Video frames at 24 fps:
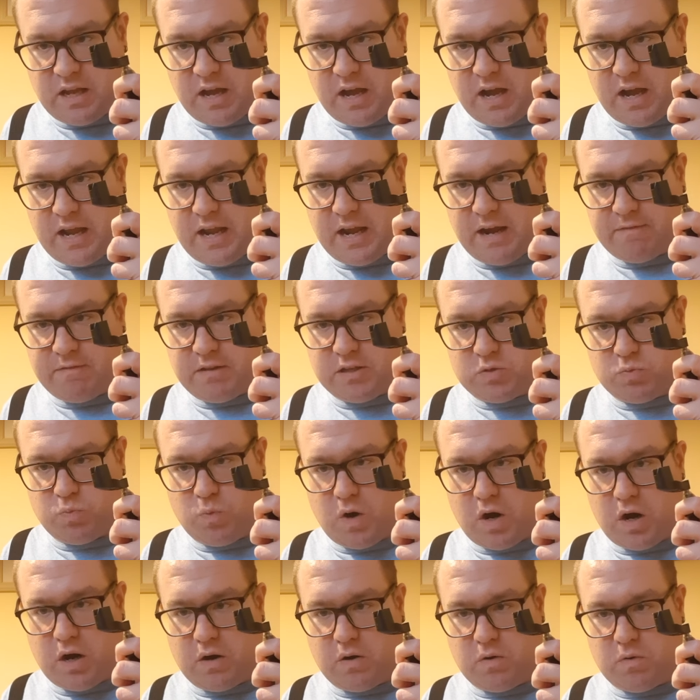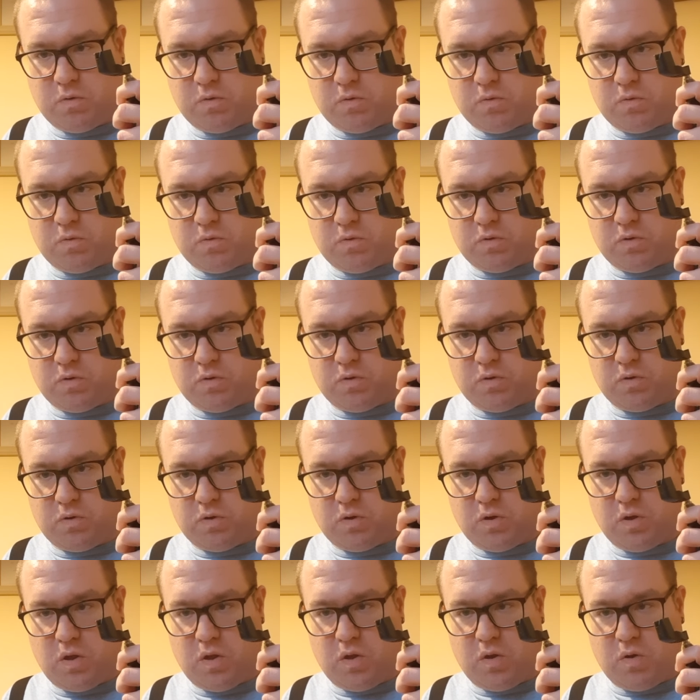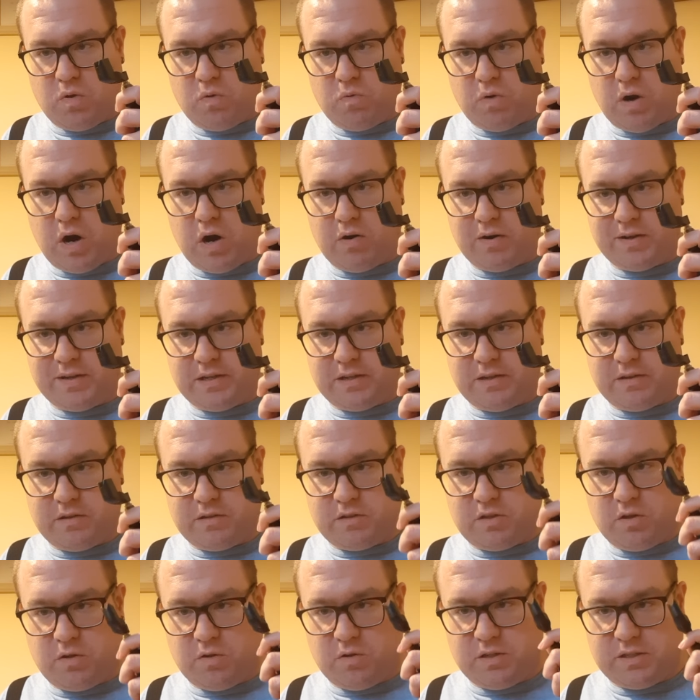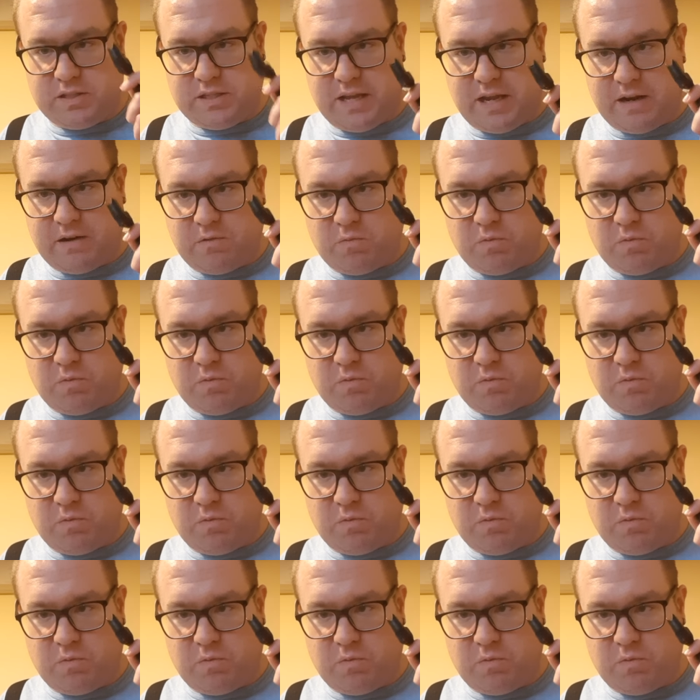I have this Wara tool set,